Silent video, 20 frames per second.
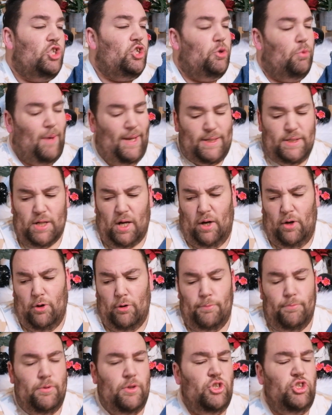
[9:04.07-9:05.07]
She went
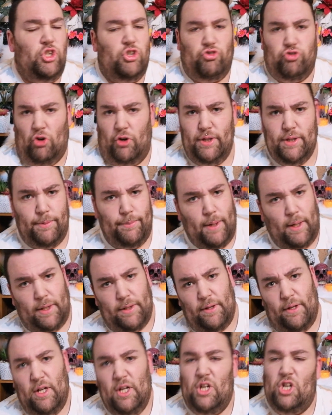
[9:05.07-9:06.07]
home. She tried them
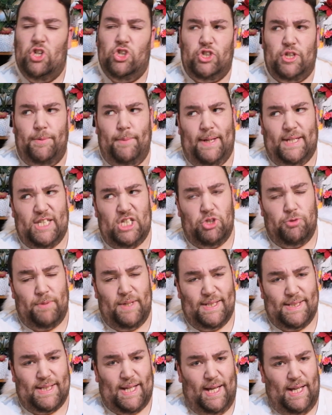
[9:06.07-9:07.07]
on. She messaged
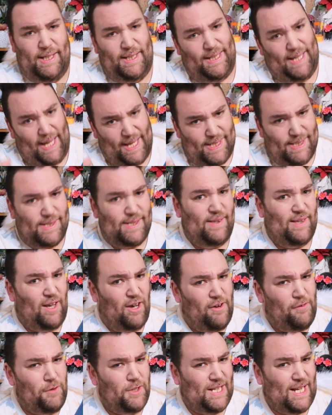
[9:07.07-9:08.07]
me saying, yes, they
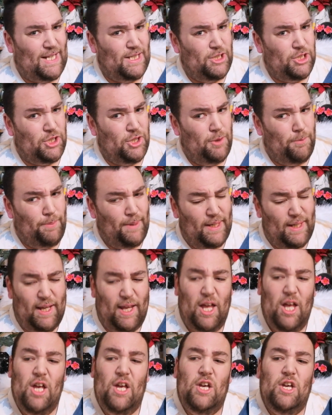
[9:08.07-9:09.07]
are a tad too
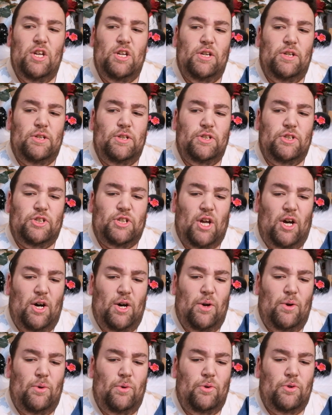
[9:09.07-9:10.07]
big.
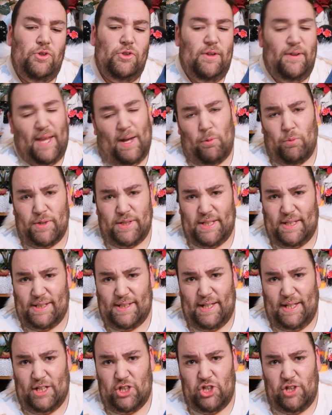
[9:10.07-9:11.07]
So that
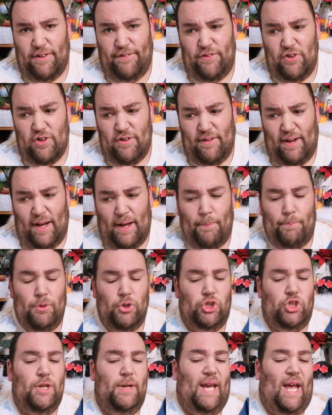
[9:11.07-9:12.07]
wasn't an issue for her,
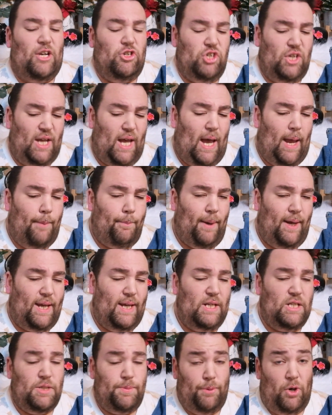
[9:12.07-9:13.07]
but she actually came
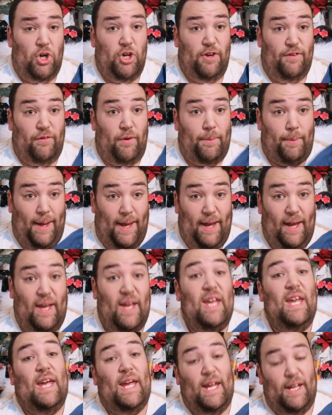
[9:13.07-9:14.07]
back in to buy another pair
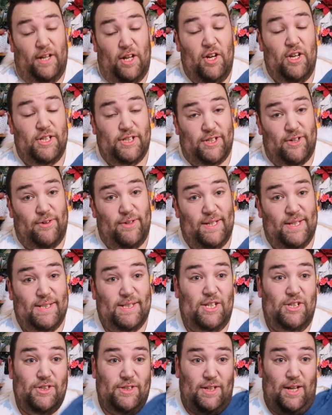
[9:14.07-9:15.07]
in her
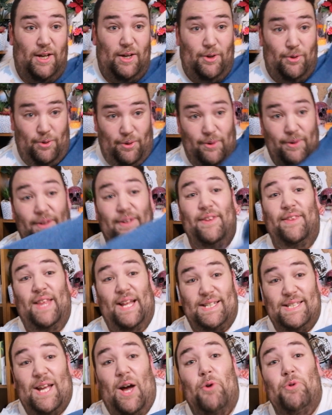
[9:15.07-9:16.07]
size. So
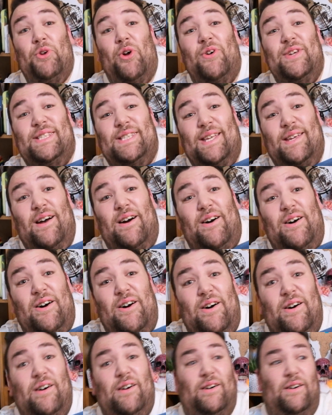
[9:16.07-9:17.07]
that's how nice they
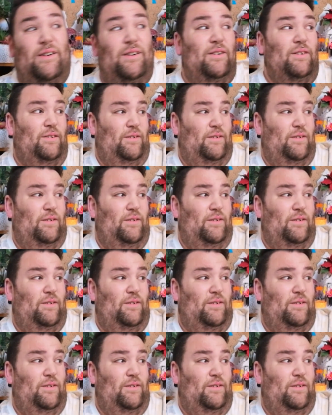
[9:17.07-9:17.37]
are.